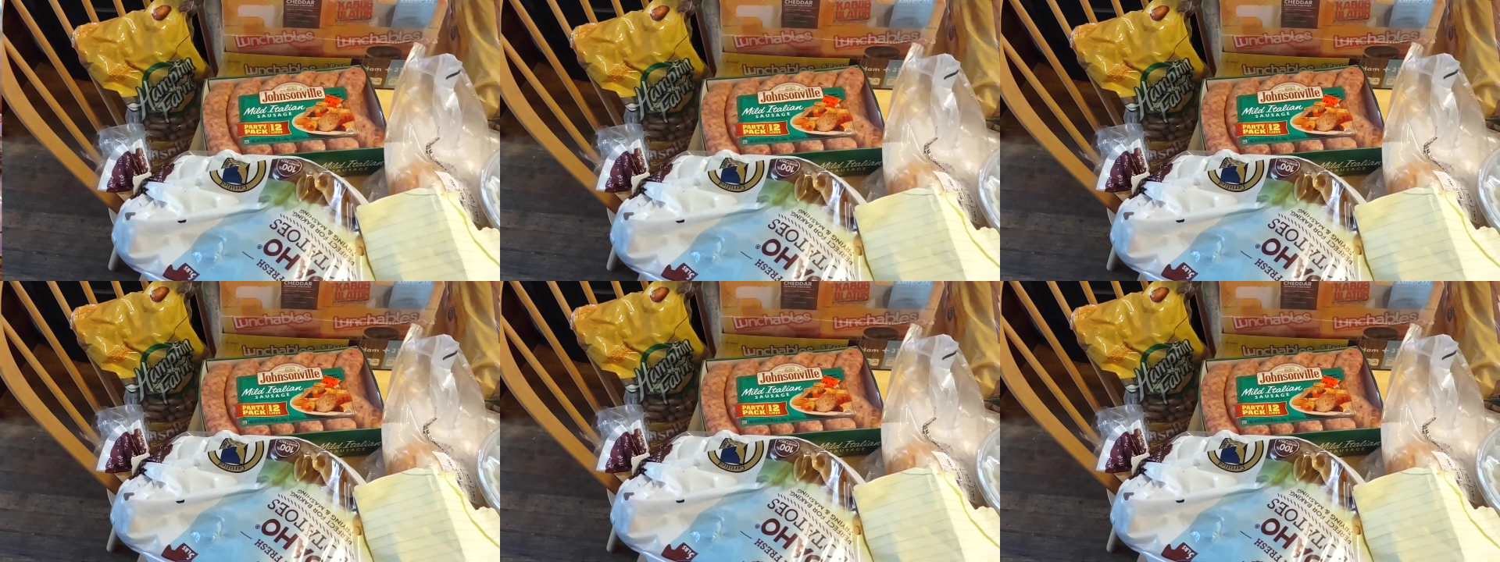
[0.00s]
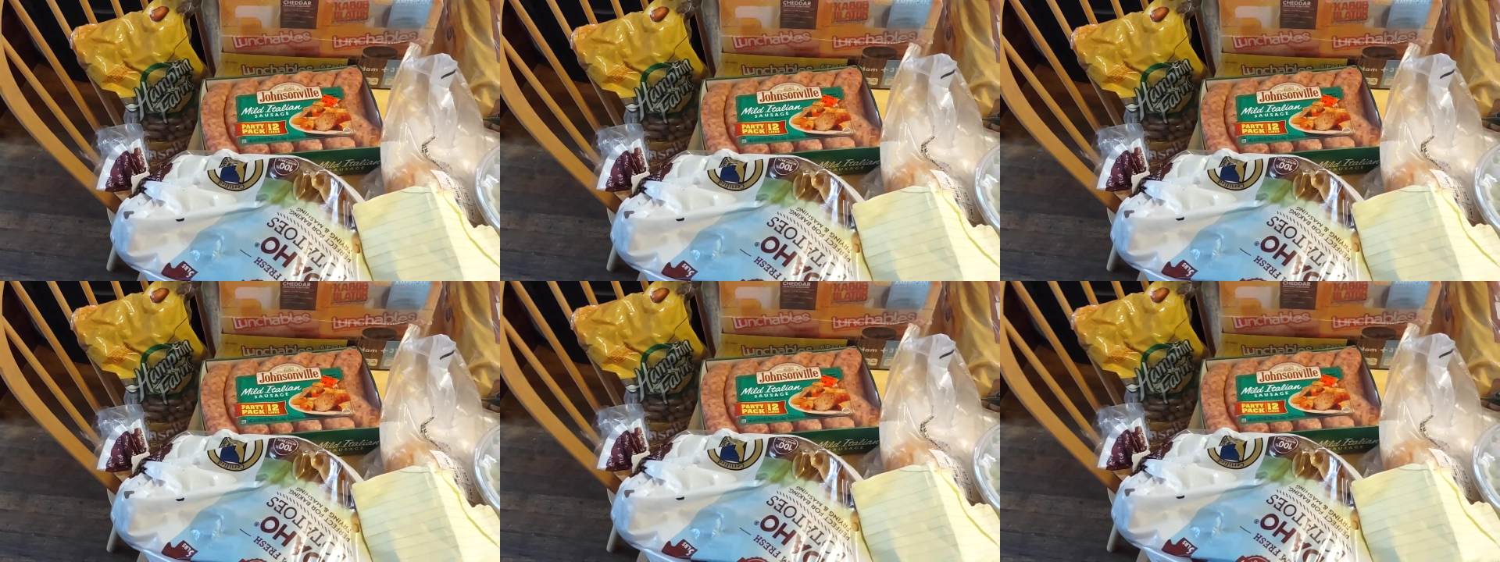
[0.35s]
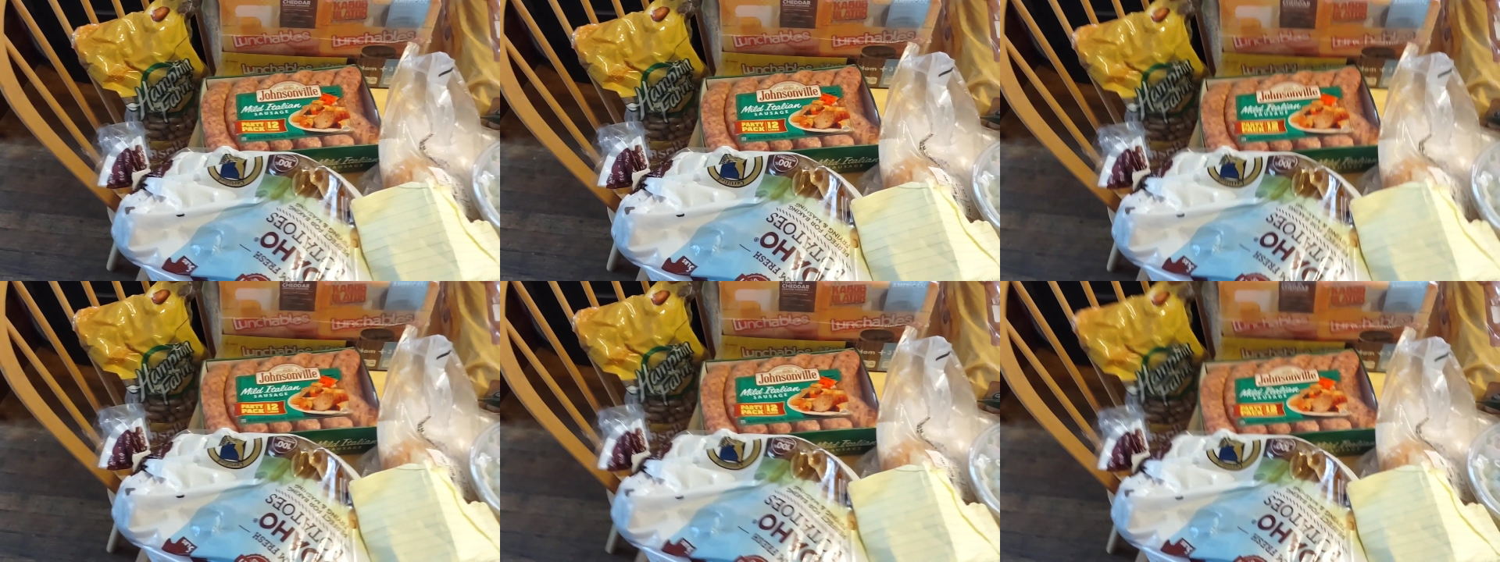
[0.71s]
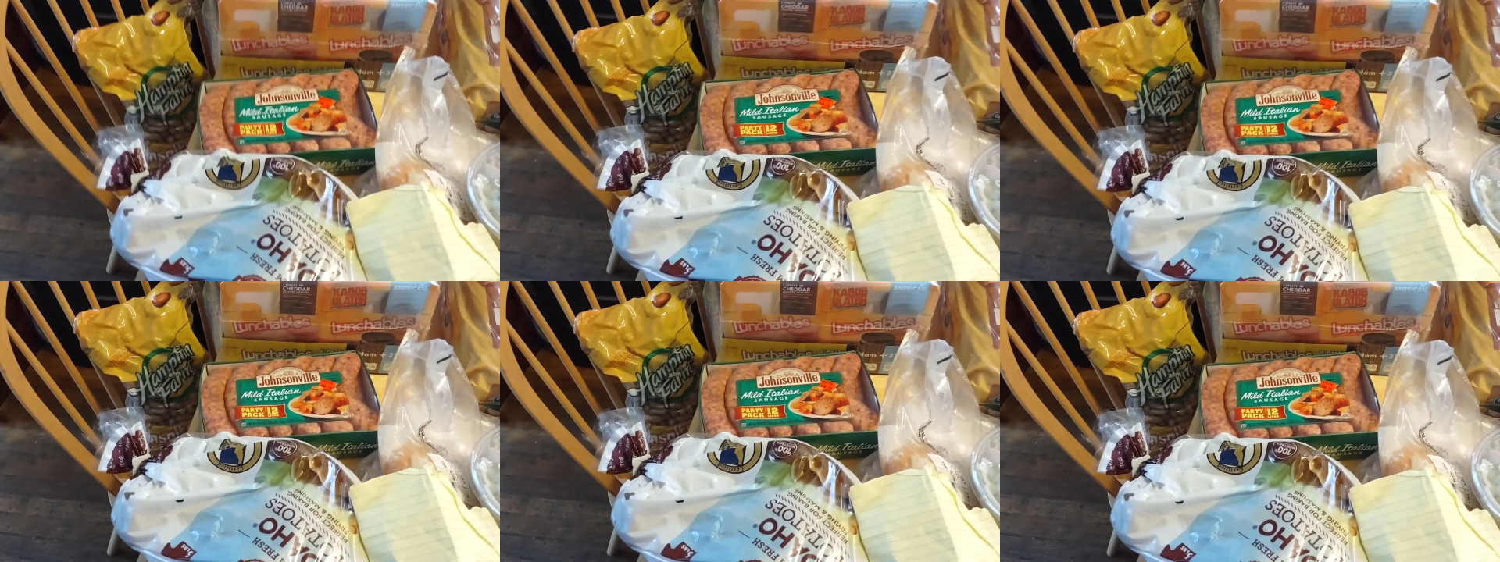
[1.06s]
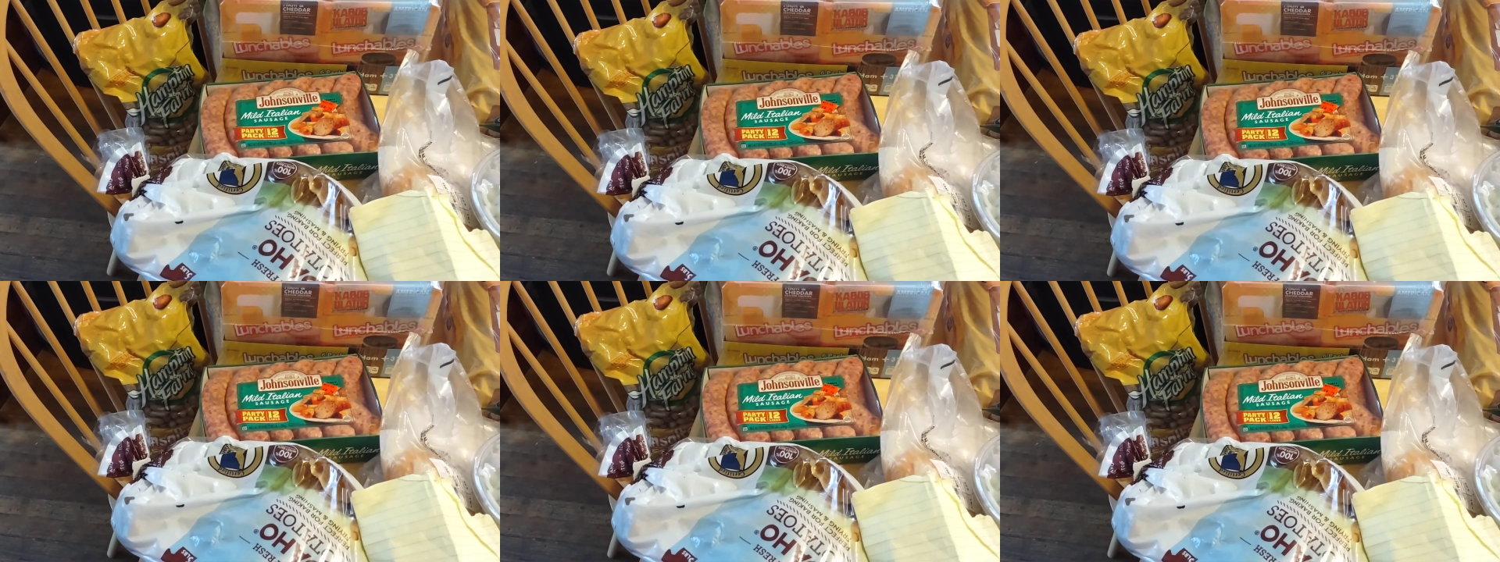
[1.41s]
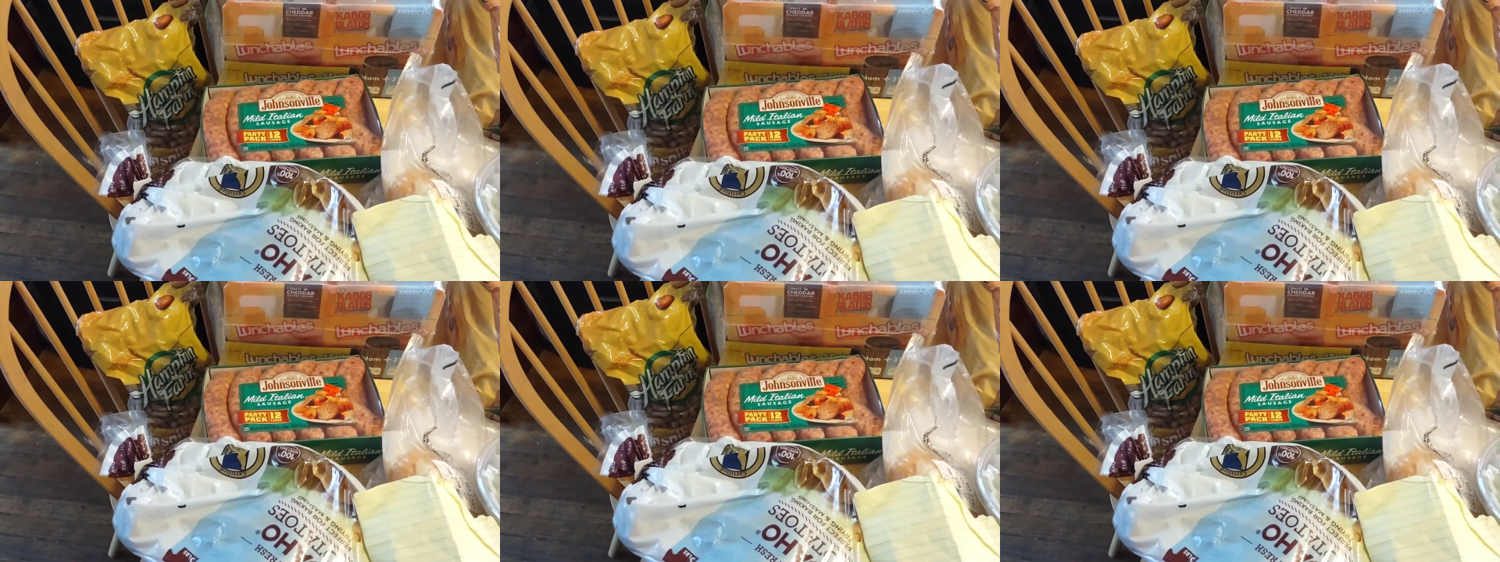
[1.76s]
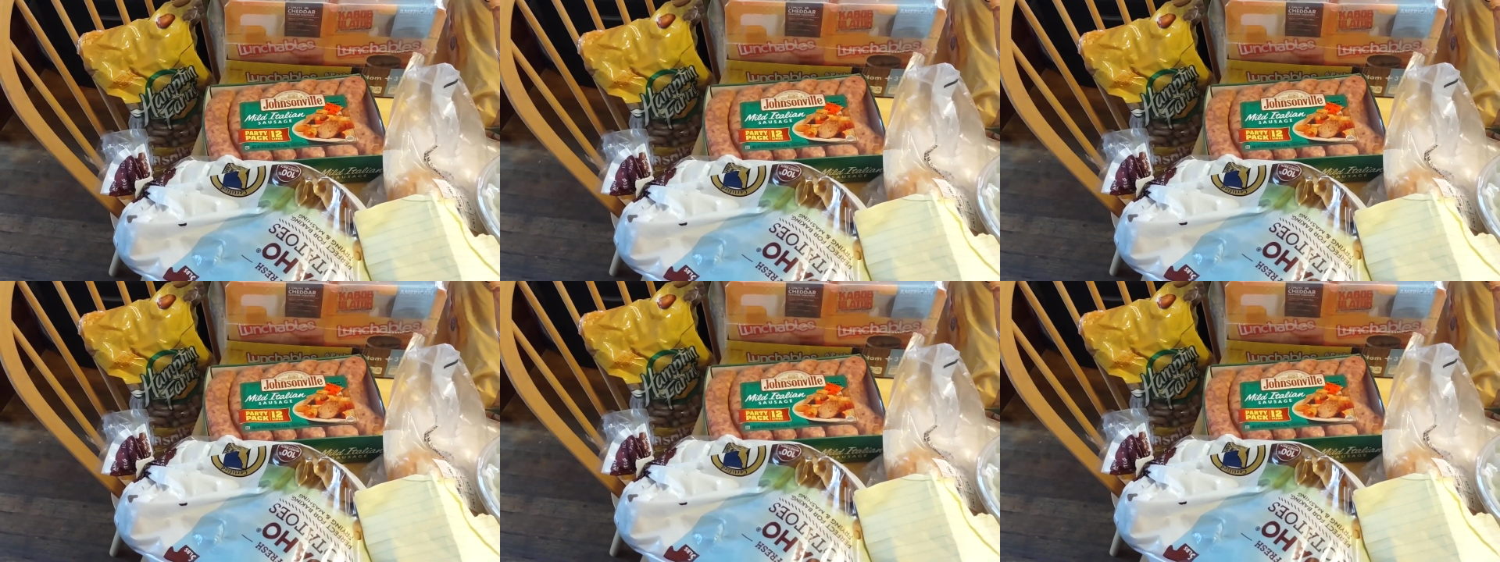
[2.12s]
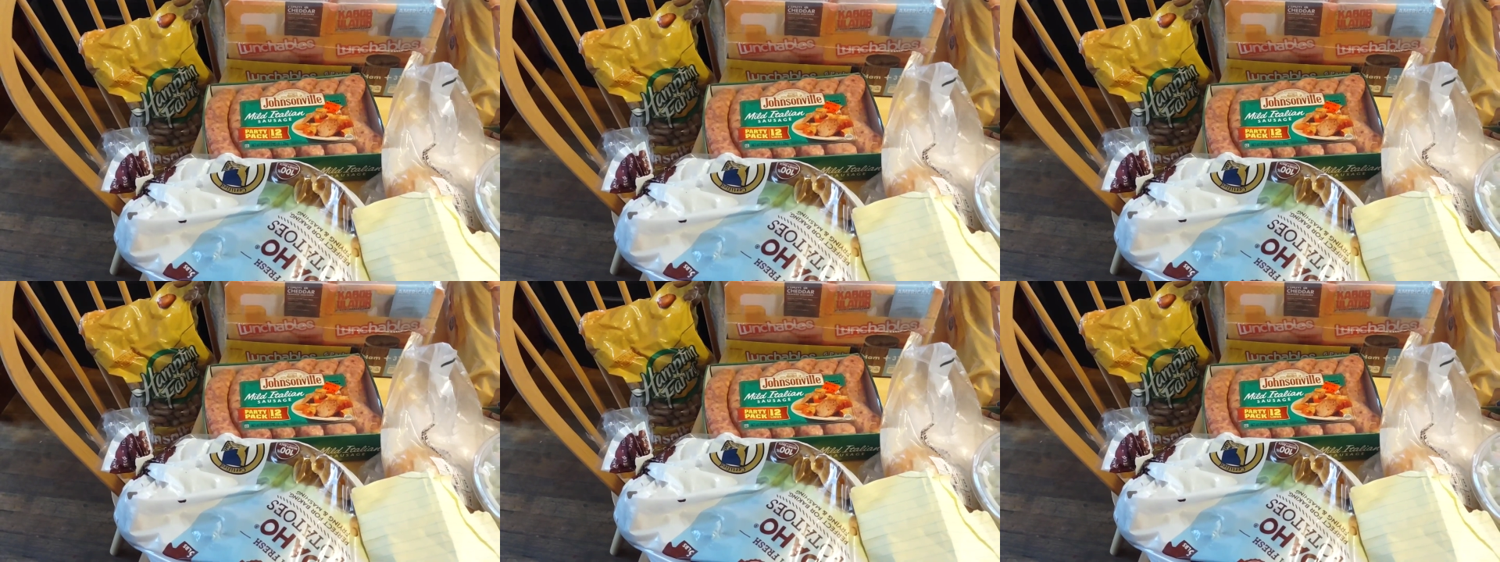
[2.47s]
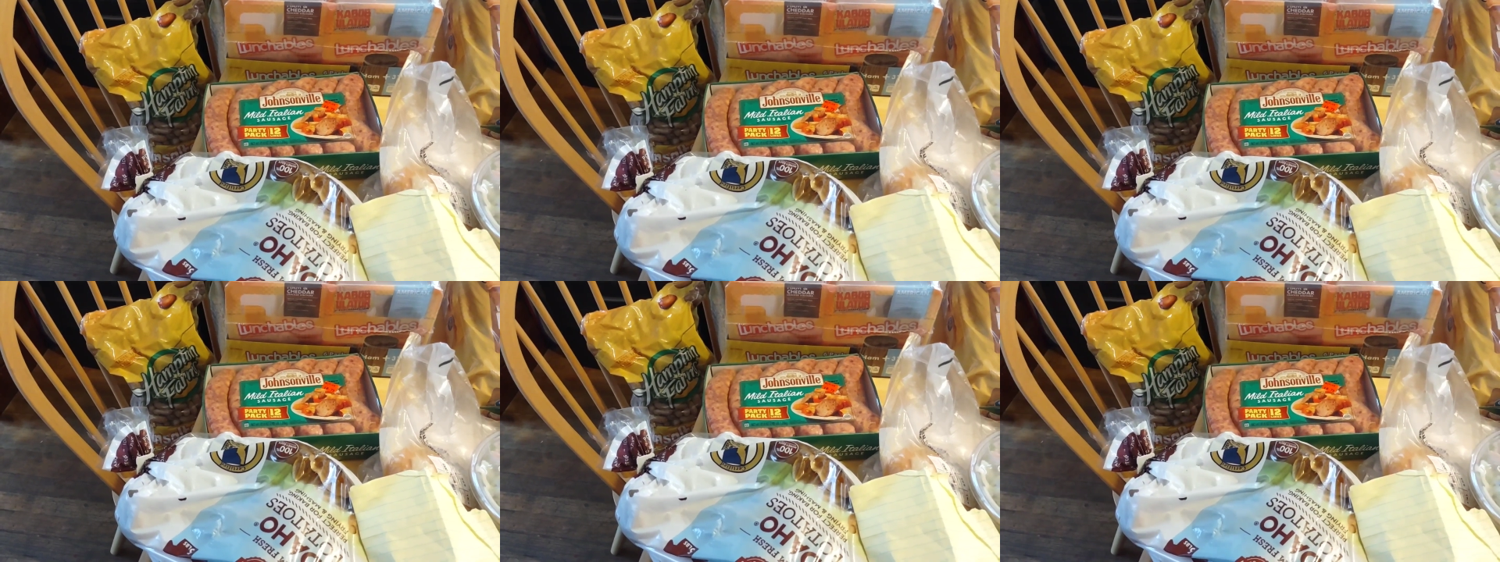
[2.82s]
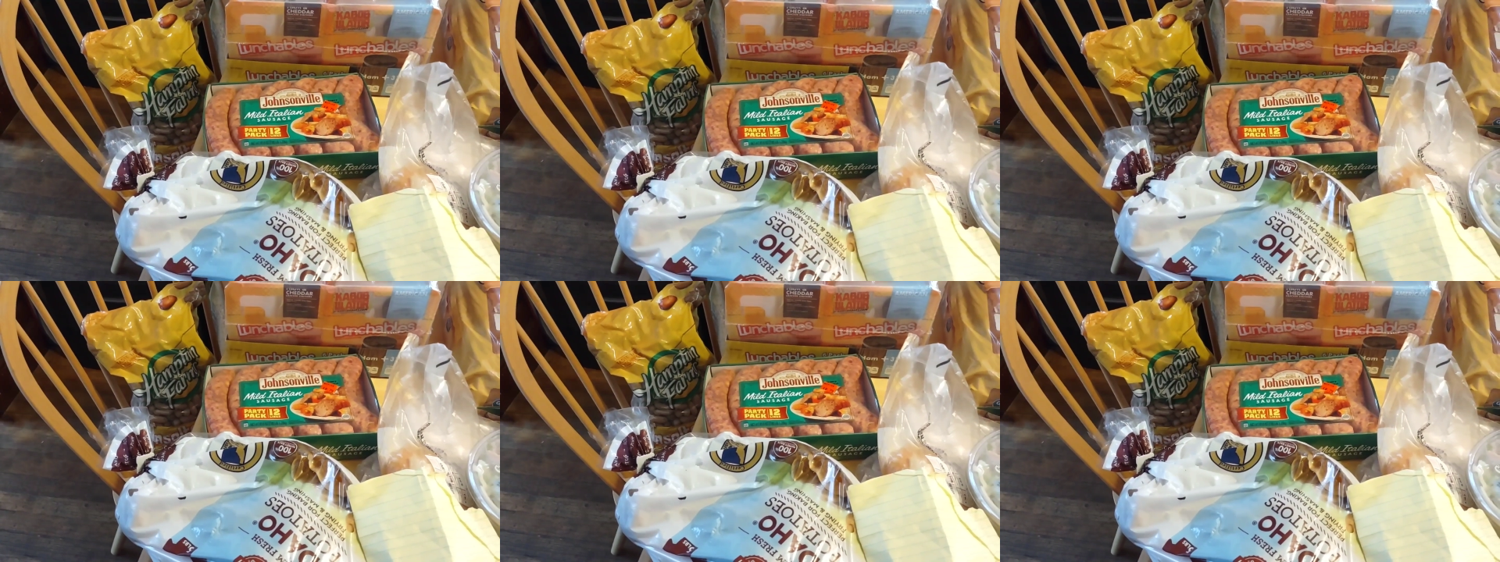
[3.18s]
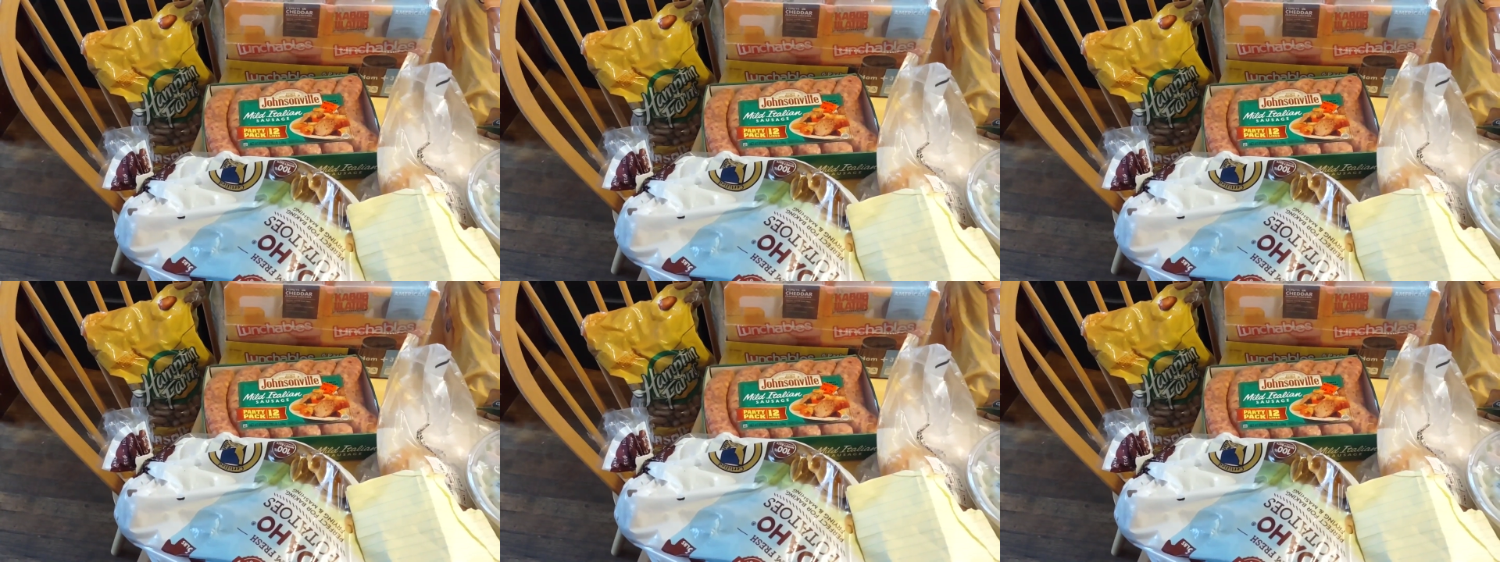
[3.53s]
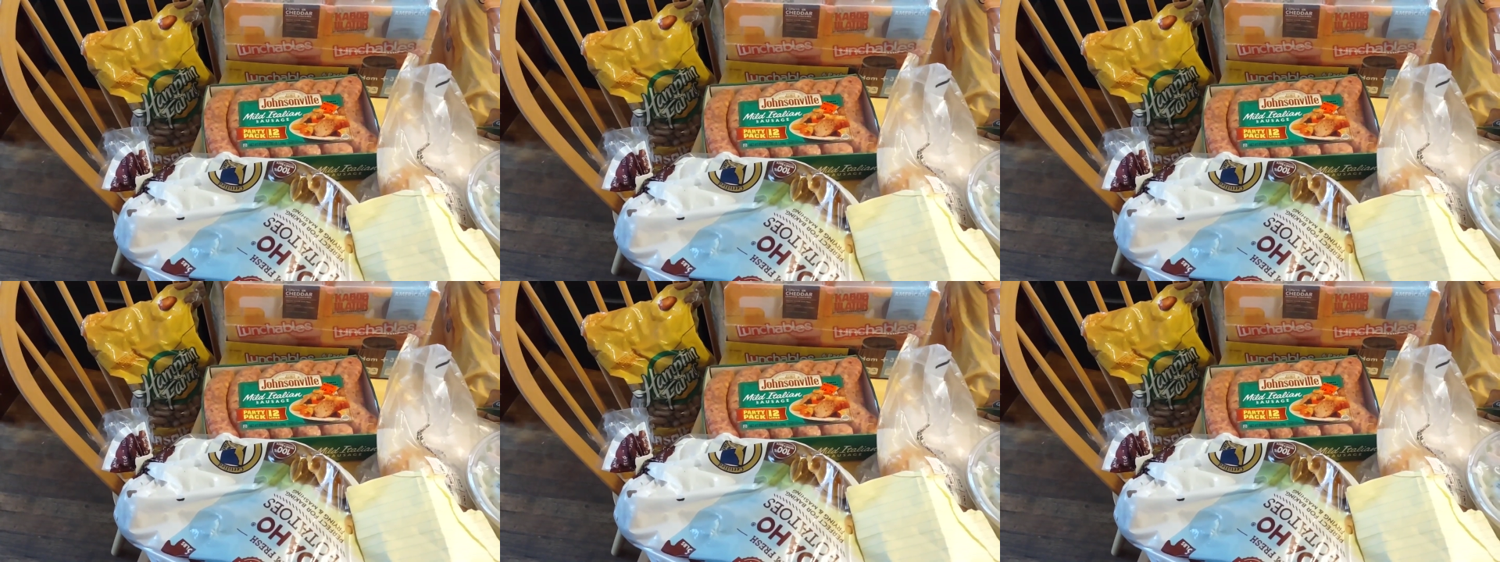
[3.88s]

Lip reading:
Nobody's mouth can be seen.